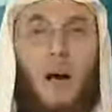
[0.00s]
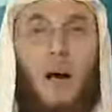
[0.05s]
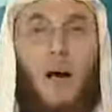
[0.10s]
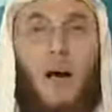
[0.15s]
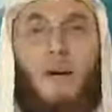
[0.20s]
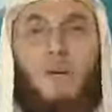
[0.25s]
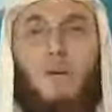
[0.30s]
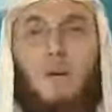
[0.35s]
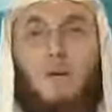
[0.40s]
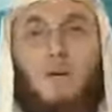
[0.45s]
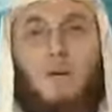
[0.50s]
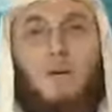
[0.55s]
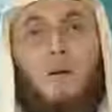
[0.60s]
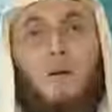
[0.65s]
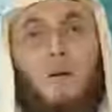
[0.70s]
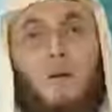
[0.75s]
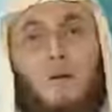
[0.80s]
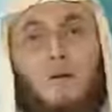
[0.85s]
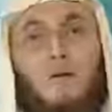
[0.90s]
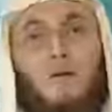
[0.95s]
And your
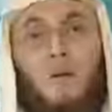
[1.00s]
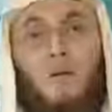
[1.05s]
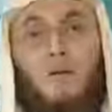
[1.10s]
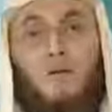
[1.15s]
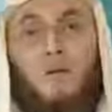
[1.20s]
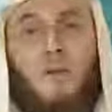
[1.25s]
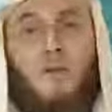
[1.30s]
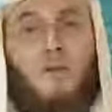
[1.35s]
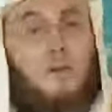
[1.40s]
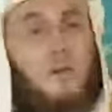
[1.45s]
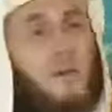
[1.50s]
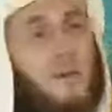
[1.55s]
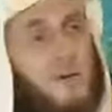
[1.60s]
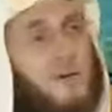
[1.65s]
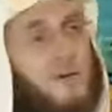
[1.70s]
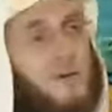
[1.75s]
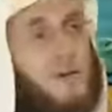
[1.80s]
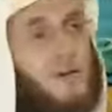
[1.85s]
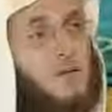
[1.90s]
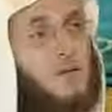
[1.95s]
conclusion of some
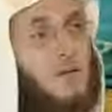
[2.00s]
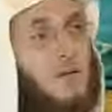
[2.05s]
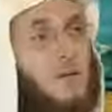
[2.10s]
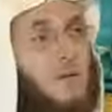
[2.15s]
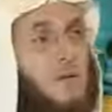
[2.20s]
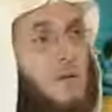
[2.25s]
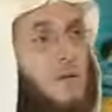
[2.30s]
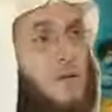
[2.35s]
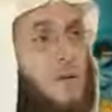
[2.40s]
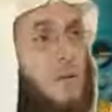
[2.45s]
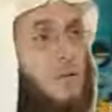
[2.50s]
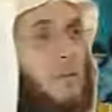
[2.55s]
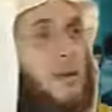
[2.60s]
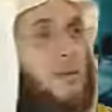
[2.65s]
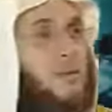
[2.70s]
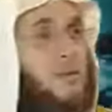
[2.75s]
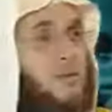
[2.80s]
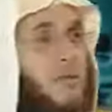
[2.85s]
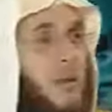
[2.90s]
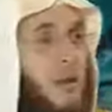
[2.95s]
verses or some
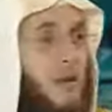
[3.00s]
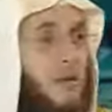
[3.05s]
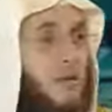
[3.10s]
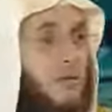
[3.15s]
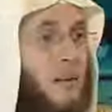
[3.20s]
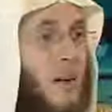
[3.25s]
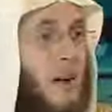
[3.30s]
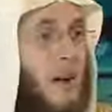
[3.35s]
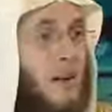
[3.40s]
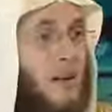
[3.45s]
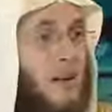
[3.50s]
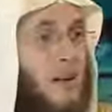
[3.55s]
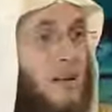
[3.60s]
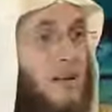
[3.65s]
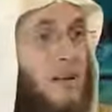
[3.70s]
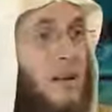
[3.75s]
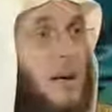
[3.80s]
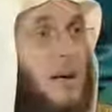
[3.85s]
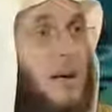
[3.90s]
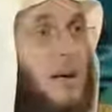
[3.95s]
understanding of the
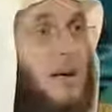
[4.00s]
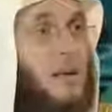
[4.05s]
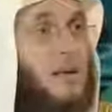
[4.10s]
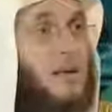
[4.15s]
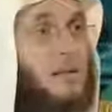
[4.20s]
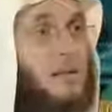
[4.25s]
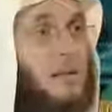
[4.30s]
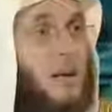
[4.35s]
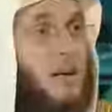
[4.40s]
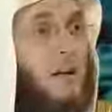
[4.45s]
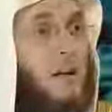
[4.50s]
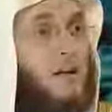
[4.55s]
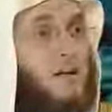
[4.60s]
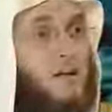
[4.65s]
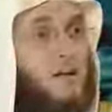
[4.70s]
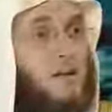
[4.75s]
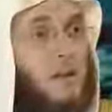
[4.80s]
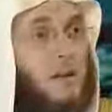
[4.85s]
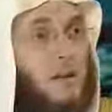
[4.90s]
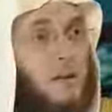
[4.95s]
hadith is not a
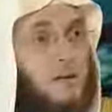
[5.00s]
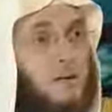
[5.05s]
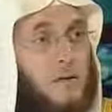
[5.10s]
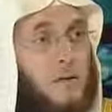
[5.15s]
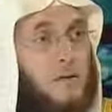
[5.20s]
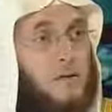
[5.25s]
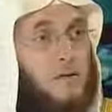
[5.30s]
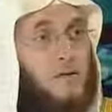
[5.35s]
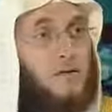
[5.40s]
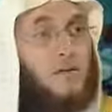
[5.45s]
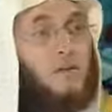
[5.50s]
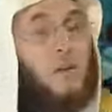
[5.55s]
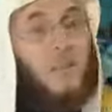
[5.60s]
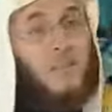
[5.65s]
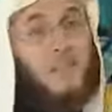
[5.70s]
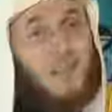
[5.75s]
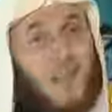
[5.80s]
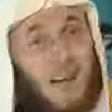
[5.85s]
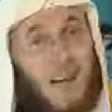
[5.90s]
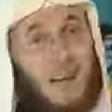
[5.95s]
strong reference to
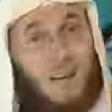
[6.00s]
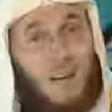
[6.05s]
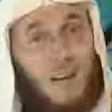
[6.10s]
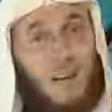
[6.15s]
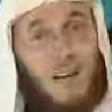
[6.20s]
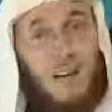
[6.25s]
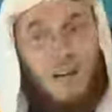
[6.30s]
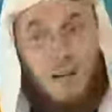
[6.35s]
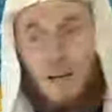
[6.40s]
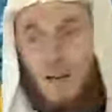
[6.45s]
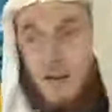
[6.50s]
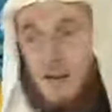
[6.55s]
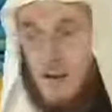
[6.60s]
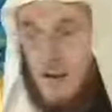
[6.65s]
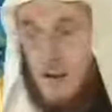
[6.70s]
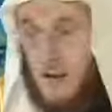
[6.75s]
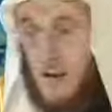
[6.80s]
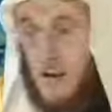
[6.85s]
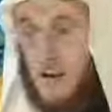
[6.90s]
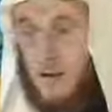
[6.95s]
mandate the
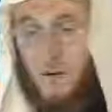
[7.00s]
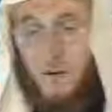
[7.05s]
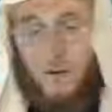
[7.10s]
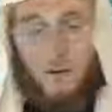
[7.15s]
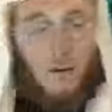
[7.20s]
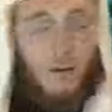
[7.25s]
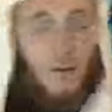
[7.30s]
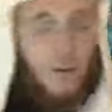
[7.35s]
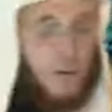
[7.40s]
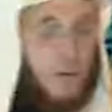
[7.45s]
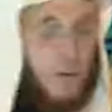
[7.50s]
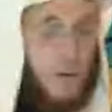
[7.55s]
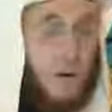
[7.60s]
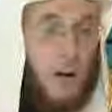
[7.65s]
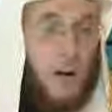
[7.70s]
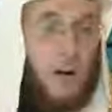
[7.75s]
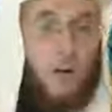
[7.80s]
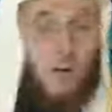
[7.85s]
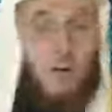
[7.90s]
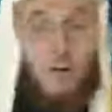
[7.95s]
3 or the
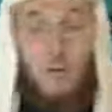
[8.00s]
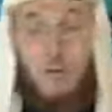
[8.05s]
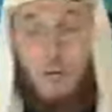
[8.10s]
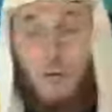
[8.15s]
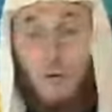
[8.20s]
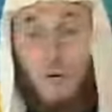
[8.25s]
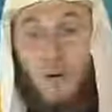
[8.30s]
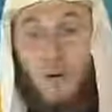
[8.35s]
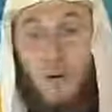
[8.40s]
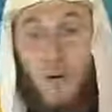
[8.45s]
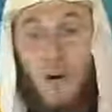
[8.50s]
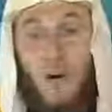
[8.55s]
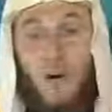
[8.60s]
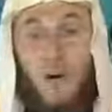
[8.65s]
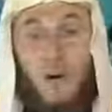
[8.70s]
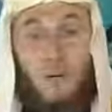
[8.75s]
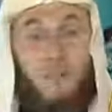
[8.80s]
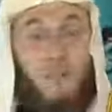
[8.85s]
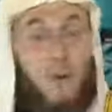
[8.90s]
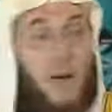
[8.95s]
40 or the 4
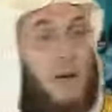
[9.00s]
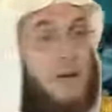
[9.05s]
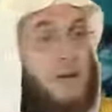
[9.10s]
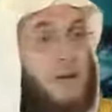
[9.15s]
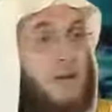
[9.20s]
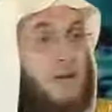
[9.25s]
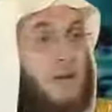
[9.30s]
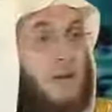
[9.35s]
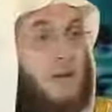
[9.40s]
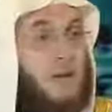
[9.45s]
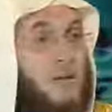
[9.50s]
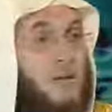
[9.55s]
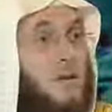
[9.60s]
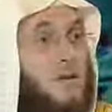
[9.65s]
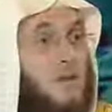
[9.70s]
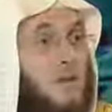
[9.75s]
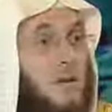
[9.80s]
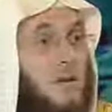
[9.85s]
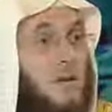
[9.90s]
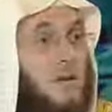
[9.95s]
based on
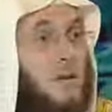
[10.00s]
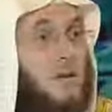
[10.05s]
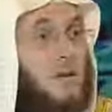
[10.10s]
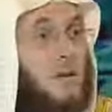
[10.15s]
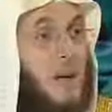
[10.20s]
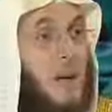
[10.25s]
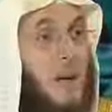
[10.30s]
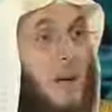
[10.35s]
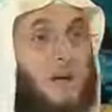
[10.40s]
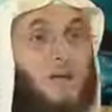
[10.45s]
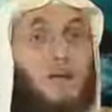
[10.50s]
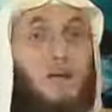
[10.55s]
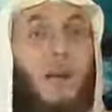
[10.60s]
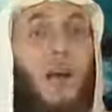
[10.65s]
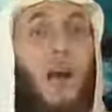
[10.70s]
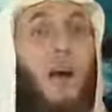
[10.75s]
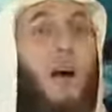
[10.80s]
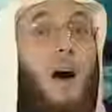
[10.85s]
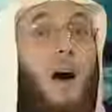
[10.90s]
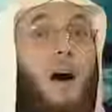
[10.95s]
references. So you
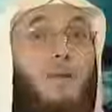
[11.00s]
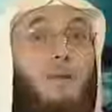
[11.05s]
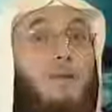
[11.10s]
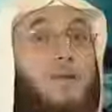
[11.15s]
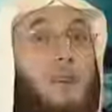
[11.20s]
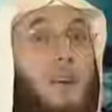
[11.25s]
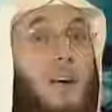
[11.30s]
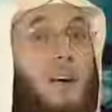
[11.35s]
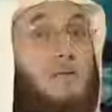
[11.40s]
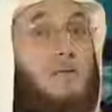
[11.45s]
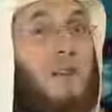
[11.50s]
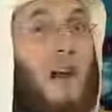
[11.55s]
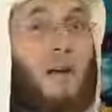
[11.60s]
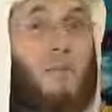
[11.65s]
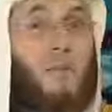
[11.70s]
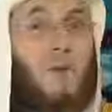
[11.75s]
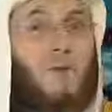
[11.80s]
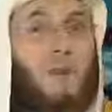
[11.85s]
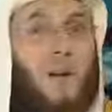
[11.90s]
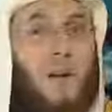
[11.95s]
can always give
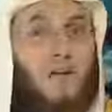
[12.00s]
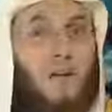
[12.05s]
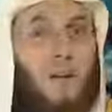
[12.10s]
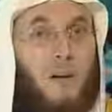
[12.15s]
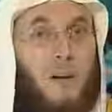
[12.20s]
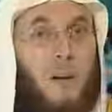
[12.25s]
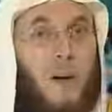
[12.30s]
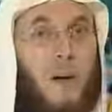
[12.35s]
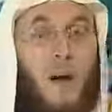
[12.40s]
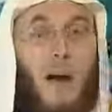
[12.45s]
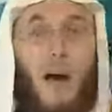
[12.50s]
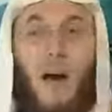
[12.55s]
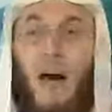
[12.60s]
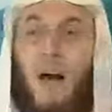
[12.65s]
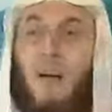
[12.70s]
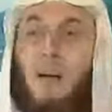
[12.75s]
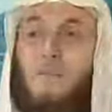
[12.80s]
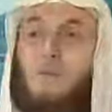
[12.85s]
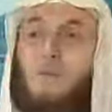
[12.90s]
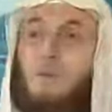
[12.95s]
da'wah whenever.
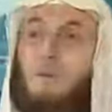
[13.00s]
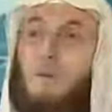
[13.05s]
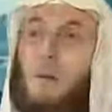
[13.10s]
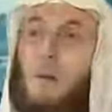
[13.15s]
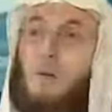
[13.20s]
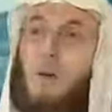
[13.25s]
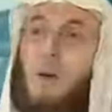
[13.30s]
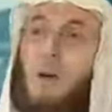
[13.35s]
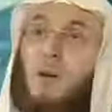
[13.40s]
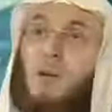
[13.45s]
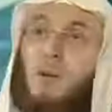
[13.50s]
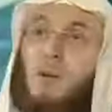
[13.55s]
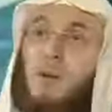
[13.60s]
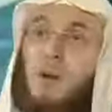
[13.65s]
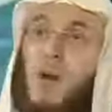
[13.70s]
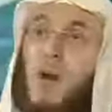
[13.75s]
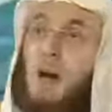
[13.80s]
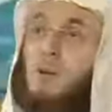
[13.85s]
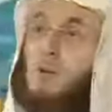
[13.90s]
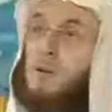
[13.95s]
And if people are
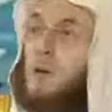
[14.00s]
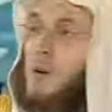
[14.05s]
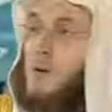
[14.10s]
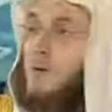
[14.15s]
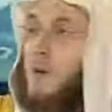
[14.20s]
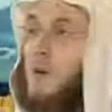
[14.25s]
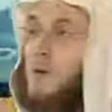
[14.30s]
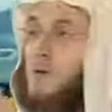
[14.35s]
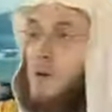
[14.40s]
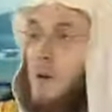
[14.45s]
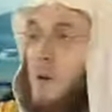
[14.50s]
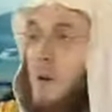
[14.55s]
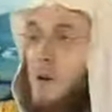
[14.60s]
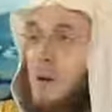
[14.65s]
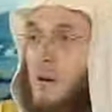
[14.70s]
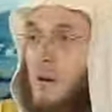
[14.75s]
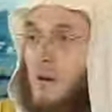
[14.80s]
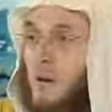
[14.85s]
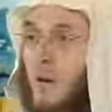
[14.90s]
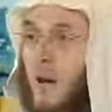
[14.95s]
going out traveling to
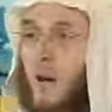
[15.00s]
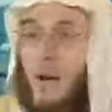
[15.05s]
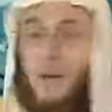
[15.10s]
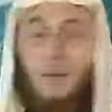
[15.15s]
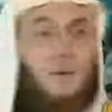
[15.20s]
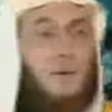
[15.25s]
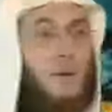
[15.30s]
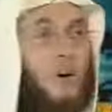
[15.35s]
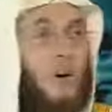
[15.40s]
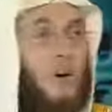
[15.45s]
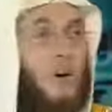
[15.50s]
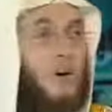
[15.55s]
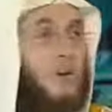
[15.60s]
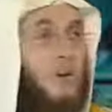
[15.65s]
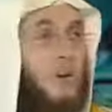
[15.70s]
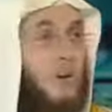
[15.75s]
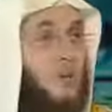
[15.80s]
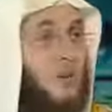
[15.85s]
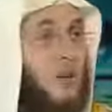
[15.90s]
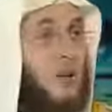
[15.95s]
another locality or another
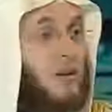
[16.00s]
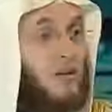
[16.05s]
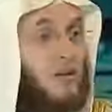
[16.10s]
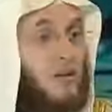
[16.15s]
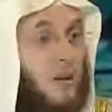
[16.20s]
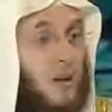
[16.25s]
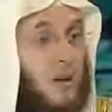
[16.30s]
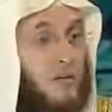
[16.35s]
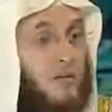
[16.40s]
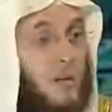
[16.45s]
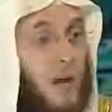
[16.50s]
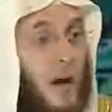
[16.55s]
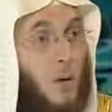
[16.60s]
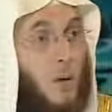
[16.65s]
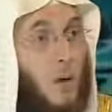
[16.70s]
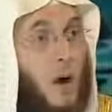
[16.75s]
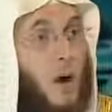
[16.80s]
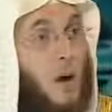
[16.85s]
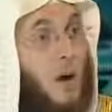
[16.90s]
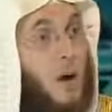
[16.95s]
community to give
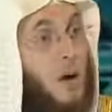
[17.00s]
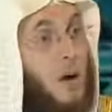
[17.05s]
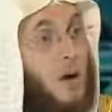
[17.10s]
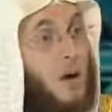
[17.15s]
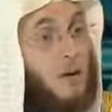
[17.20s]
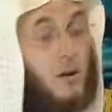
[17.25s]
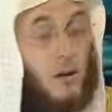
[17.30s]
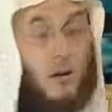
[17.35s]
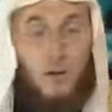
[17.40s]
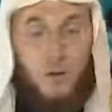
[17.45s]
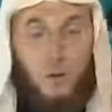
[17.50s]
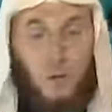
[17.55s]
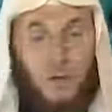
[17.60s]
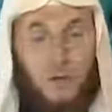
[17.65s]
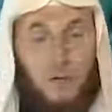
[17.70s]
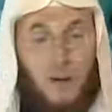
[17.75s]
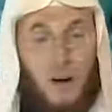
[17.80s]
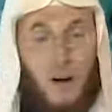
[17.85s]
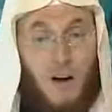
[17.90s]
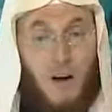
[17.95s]
da'wah, that's
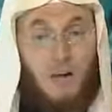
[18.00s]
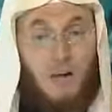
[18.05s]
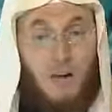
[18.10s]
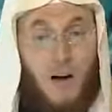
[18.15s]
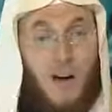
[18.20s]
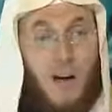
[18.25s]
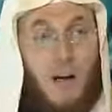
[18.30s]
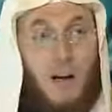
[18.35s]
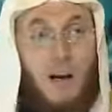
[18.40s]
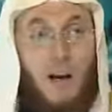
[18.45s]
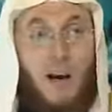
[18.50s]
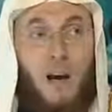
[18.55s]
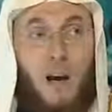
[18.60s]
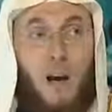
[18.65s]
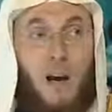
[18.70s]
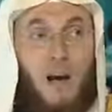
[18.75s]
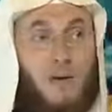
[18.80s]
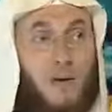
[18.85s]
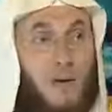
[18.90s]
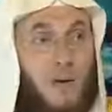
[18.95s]
perfectly fine
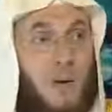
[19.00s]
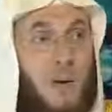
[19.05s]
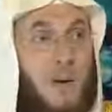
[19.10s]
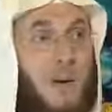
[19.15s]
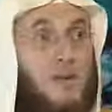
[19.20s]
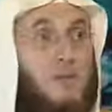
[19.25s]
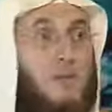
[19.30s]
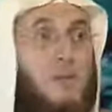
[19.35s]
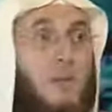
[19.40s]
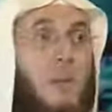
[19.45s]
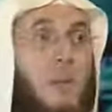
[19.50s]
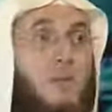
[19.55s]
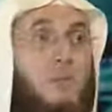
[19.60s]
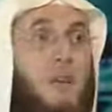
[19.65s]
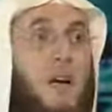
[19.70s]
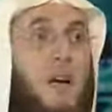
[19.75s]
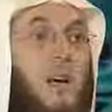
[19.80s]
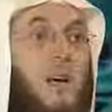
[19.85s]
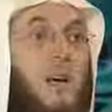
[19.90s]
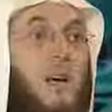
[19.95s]
as long as we're not
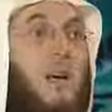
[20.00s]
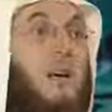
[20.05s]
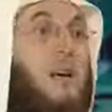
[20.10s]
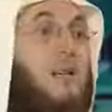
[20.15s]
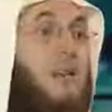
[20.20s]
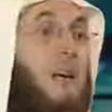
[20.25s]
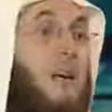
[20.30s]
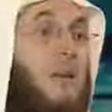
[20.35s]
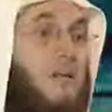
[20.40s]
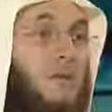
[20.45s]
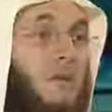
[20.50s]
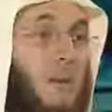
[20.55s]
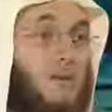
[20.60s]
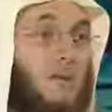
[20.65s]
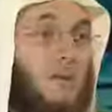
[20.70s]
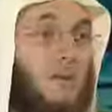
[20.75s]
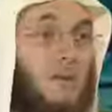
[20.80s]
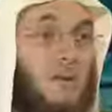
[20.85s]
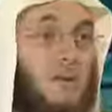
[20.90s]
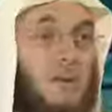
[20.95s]
making any
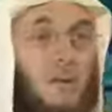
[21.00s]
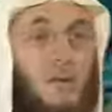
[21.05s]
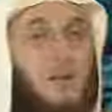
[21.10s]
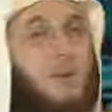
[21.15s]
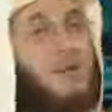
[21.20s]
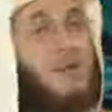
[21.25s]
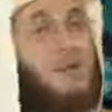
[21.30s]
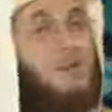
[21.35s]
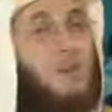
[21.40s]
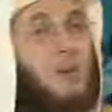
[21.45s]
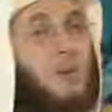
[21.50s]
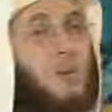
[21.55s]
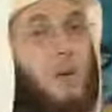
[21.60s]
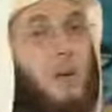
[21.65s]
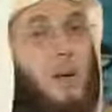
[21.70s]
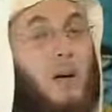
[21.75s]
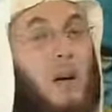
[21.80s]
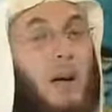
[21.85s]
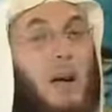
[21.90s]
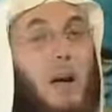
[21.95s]
innovation. This is number one.